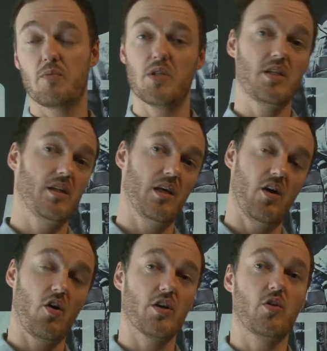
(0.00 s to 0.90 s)
We see the
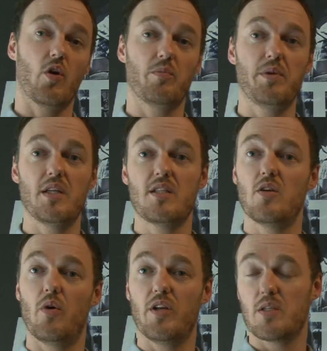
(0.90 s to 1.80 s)
hardcore PC
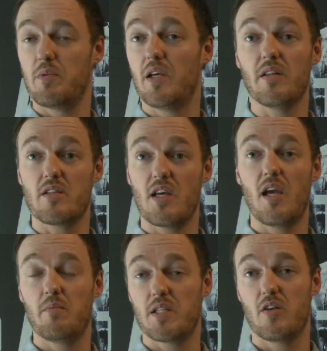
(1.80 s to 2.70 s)
audience being the
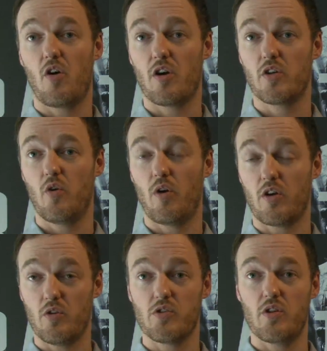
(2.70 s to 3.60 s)
same as the hardcore
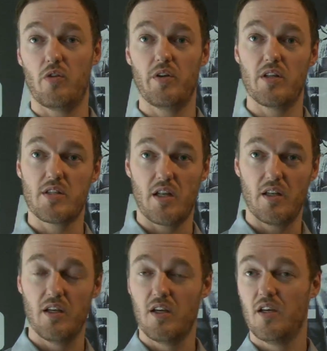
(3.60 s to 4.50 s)
console audience,
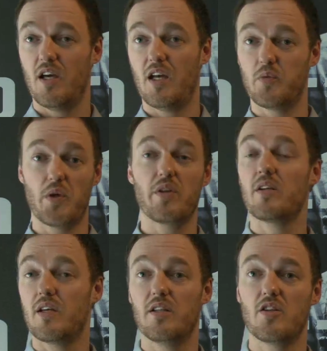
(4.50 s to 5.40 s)
and we
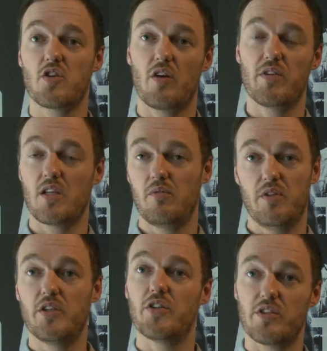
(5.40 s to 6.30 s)
think they deserve the same
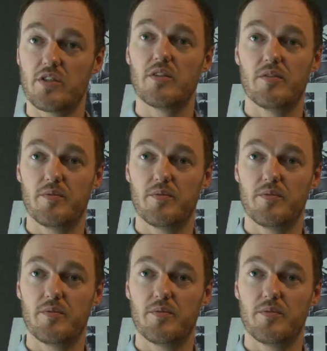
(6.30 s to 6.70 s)
features.